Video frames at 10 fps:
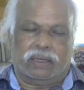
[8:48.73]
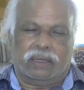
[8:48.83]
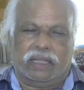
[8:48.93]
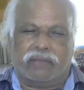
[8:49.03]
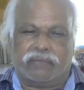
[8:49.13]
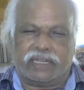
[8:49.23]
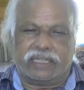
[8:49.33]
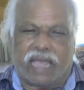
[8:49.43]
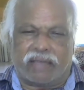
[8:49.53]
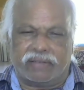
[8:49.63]
If it
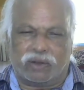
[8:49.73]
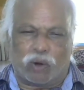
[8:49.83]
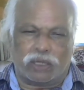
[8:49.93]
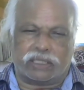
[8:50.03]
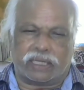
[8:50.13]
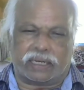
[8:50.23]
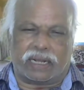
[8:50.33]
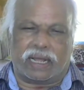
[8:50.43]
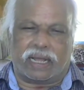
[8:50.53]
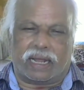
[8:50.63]
is having coarser
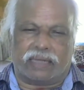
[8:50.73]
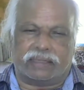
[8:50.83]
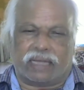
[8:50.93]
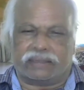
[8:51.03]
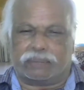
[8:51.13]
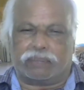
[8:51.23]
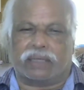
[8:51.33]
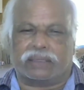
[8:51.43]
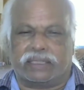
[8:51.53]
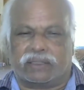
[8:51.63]
and the other
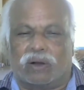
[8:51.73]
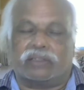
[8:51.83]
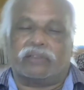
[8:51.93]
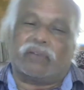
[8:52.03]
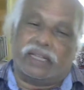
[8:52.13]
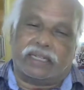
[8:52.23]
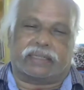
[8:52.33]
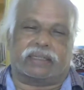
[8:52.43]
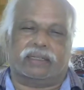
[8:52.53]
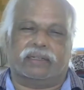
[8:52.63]
part is called the finer,